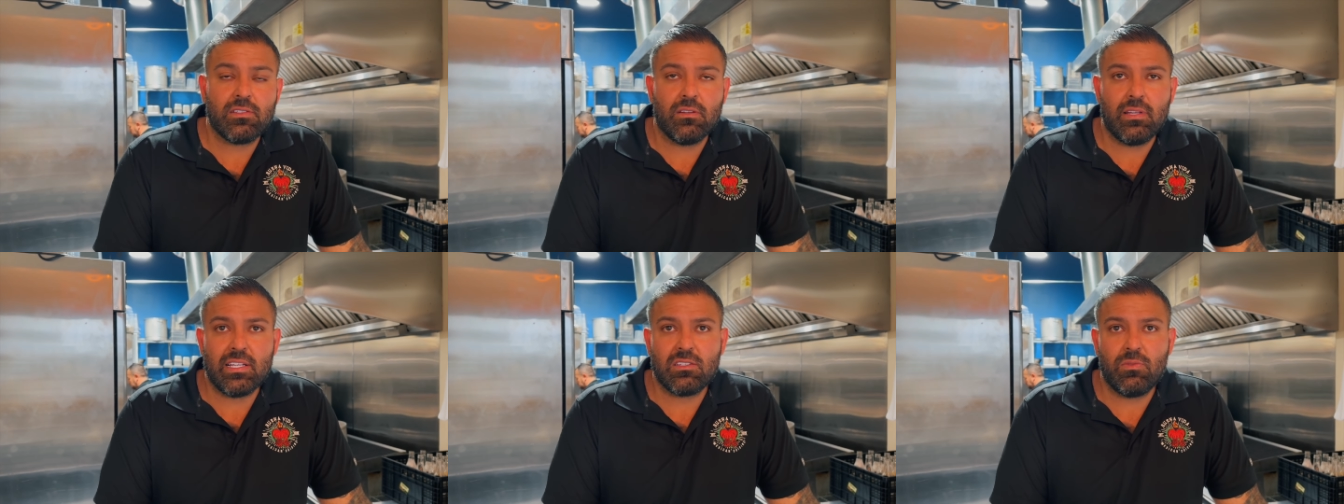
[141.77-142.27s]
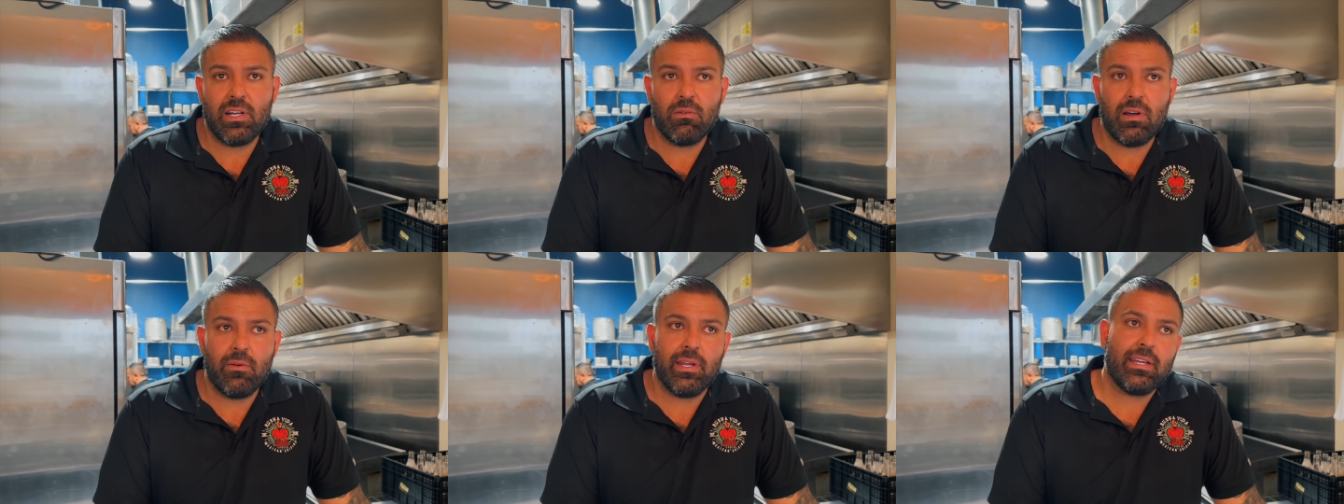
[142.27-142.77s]
So that's really
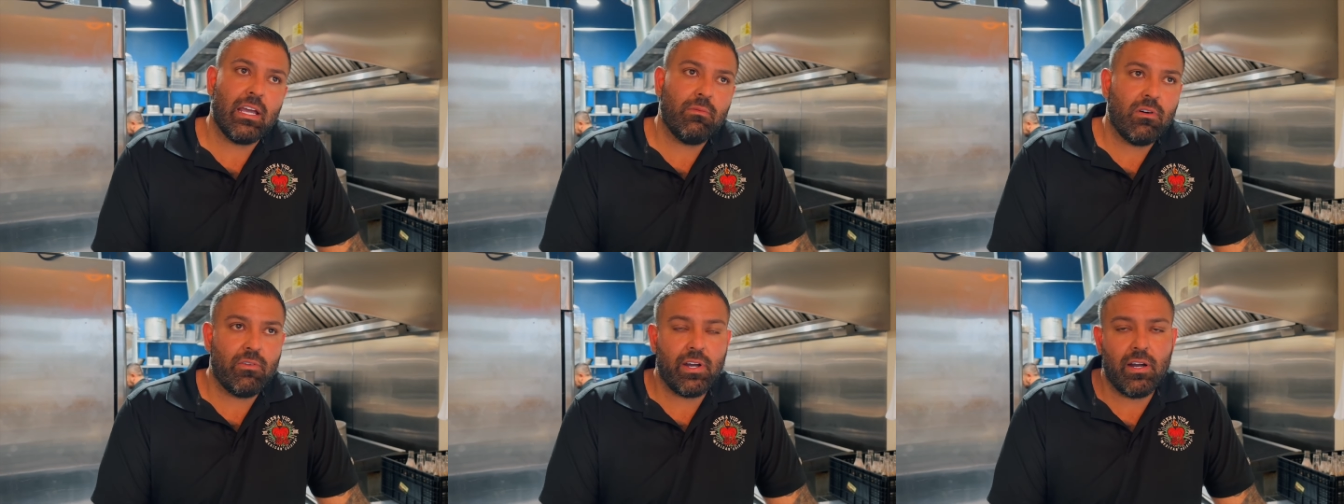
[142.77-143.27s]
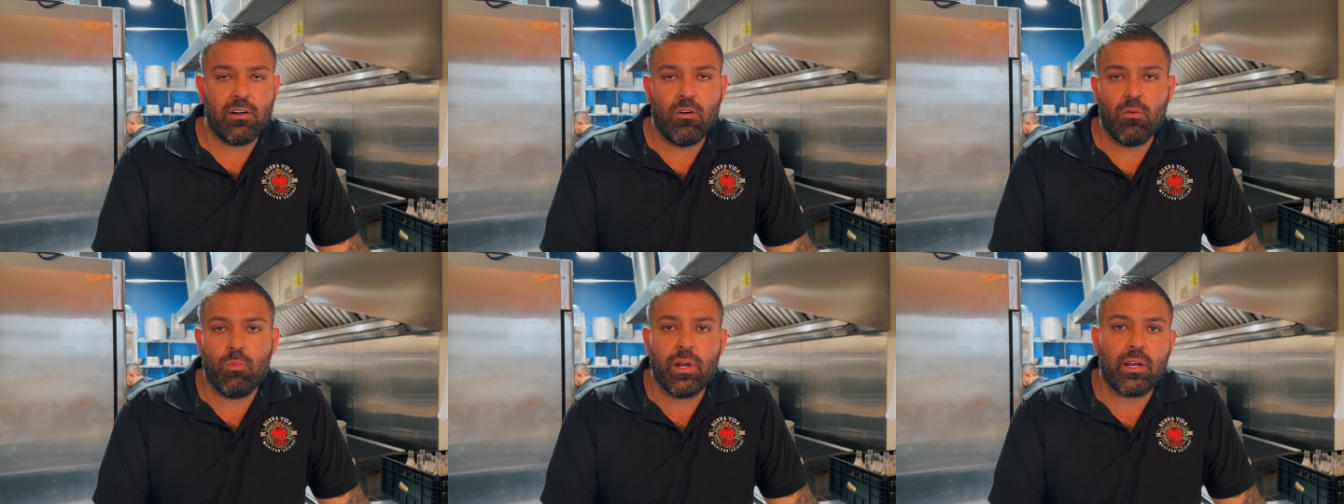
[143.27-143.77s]
why we came over here and
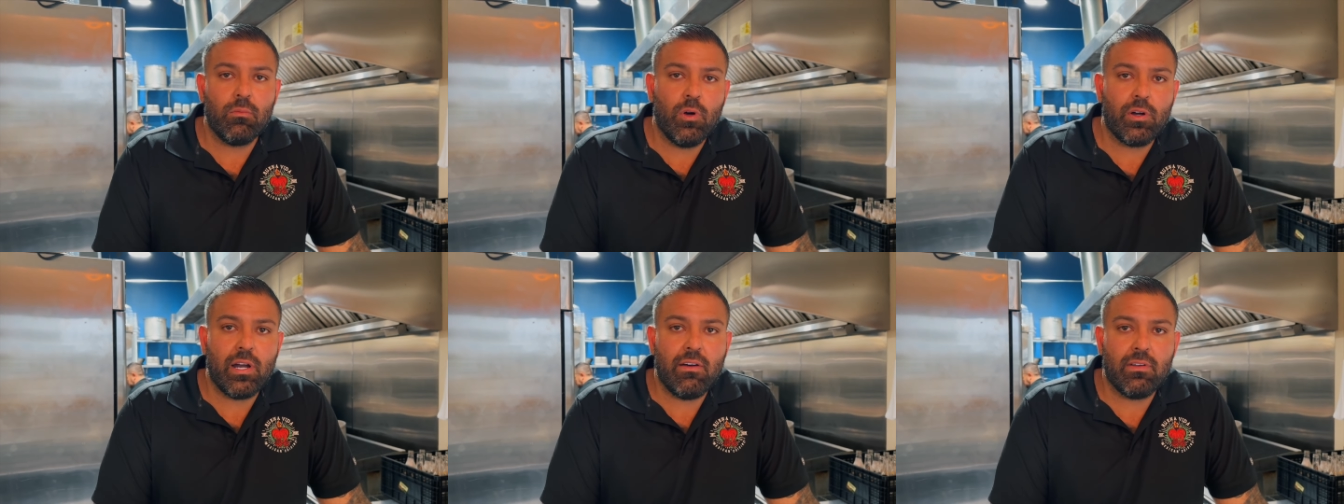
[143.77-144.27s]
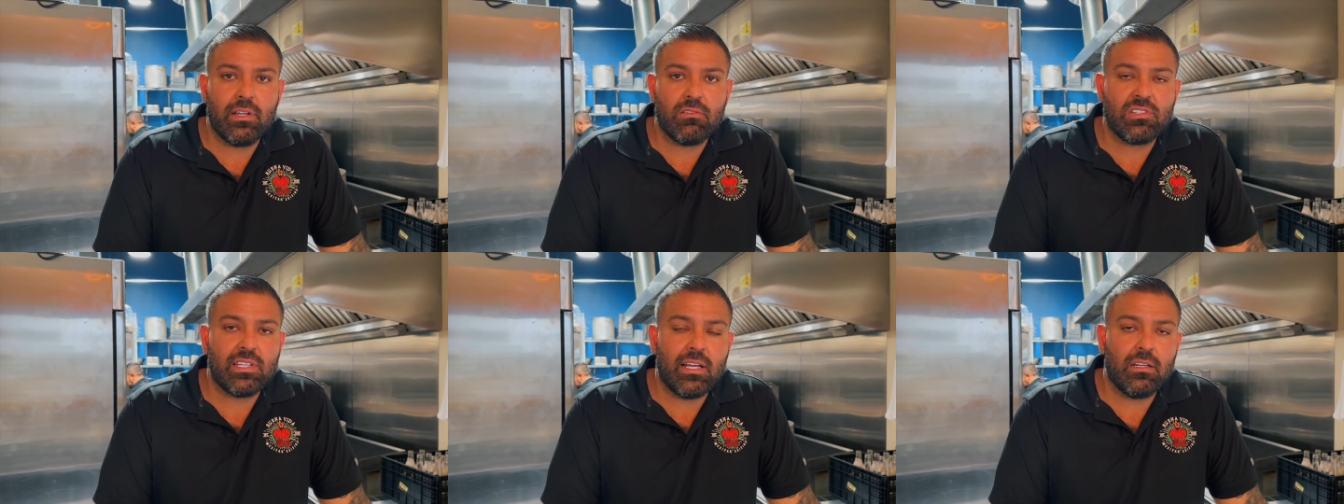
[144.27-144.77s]
own Break and Order, have a little
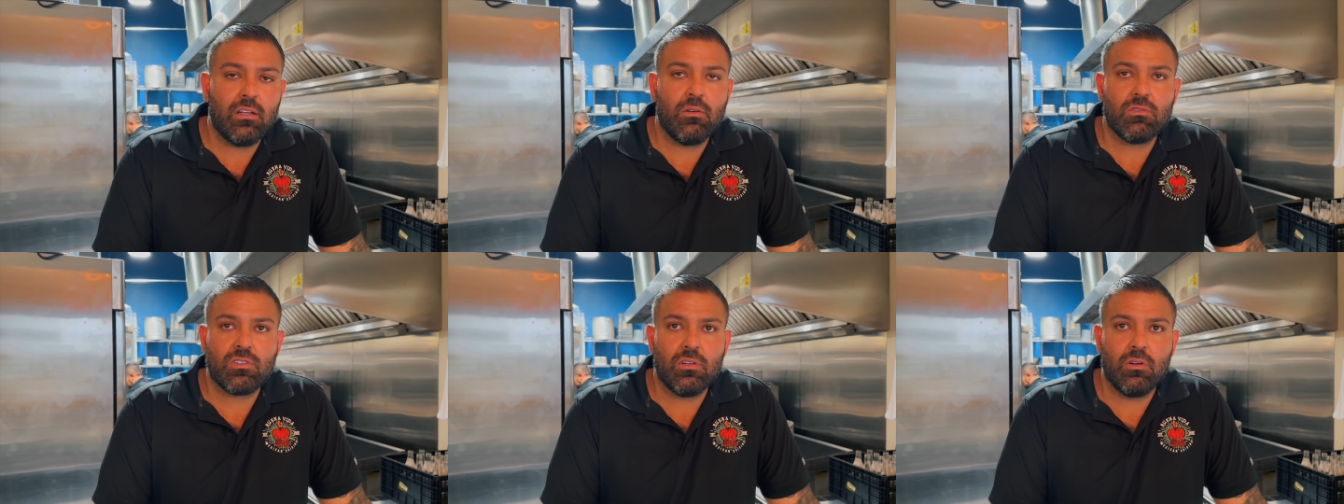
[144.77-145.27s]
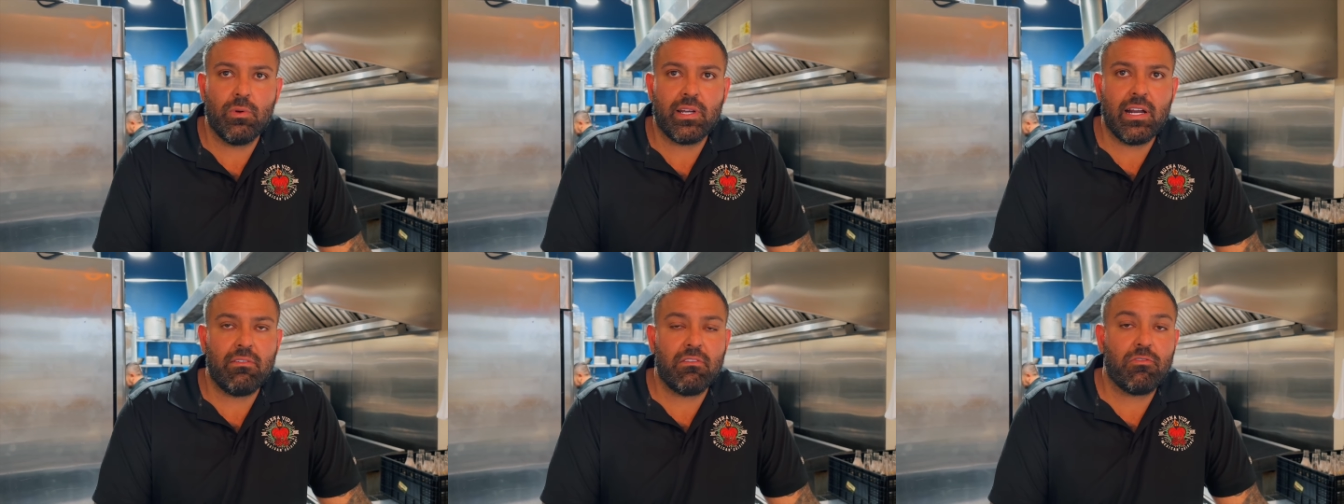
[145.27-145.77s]
standalone so we
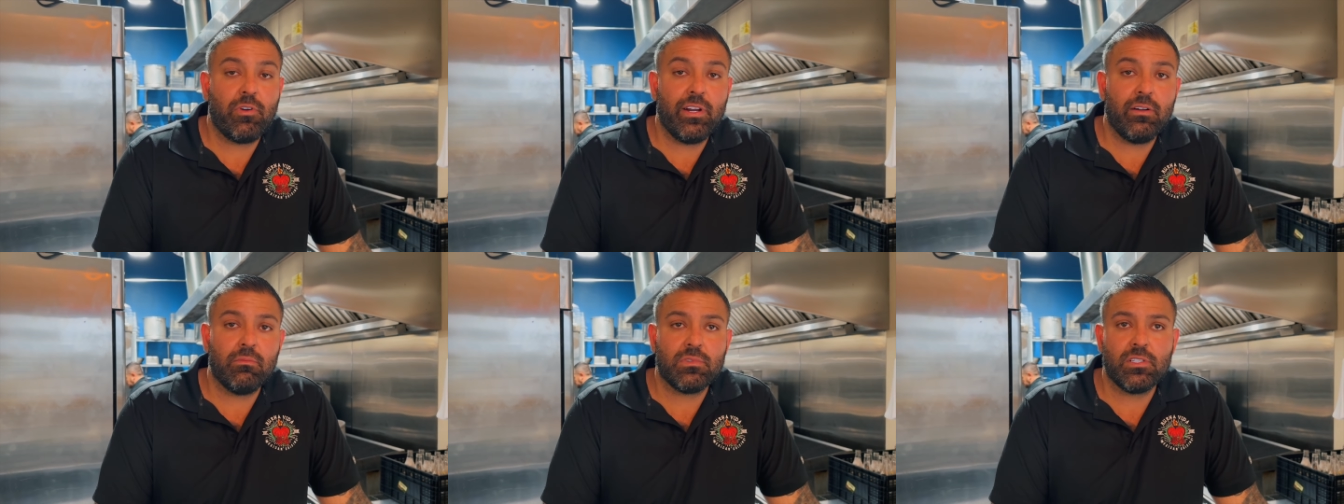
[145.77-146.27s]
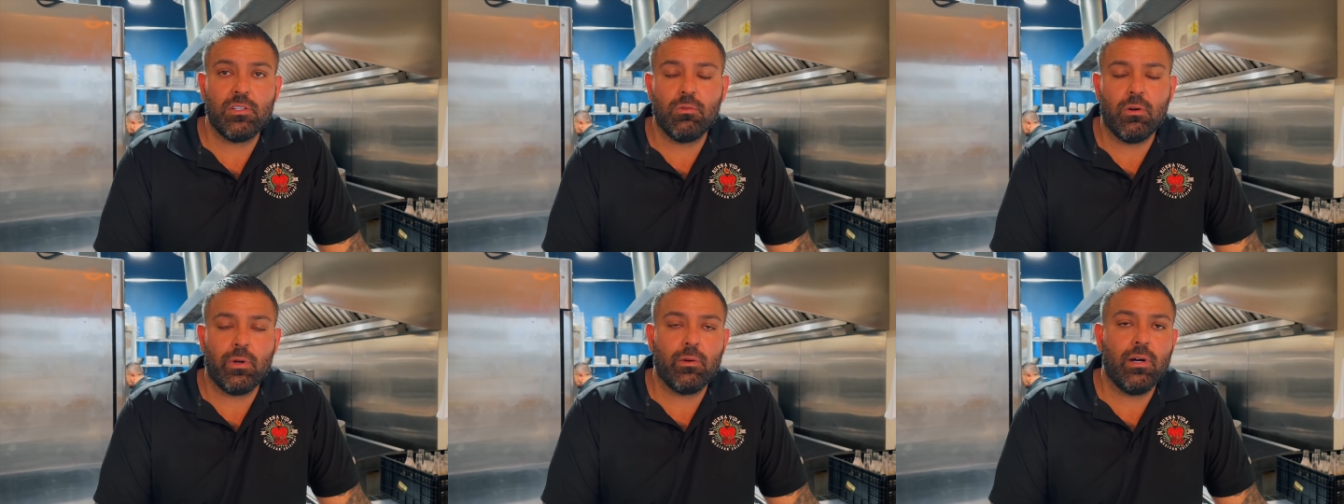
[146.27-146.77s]
can have the freedom to do
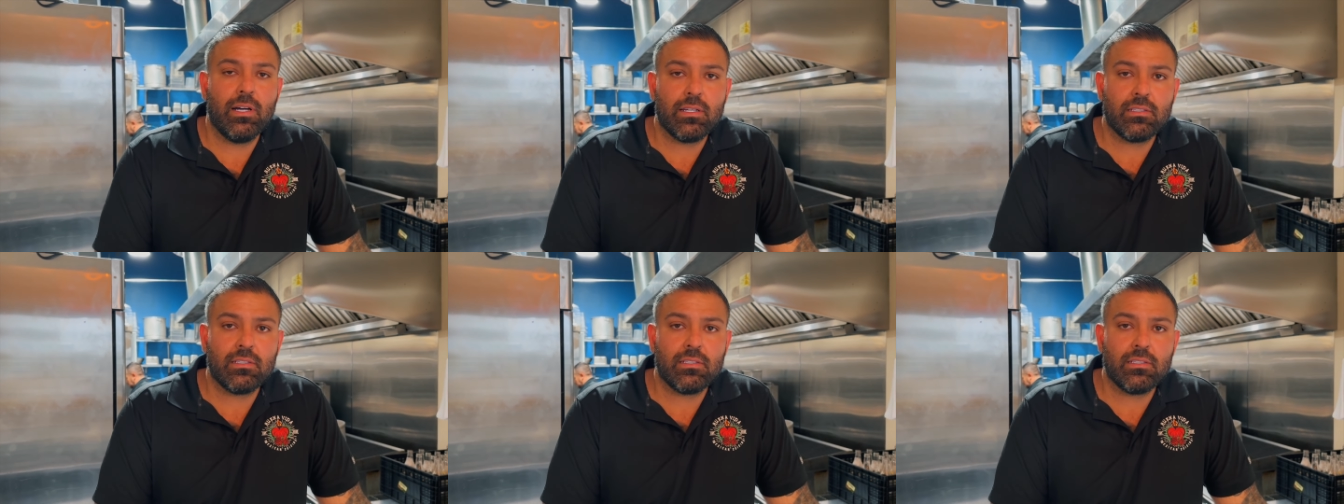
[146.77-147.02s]
what we want,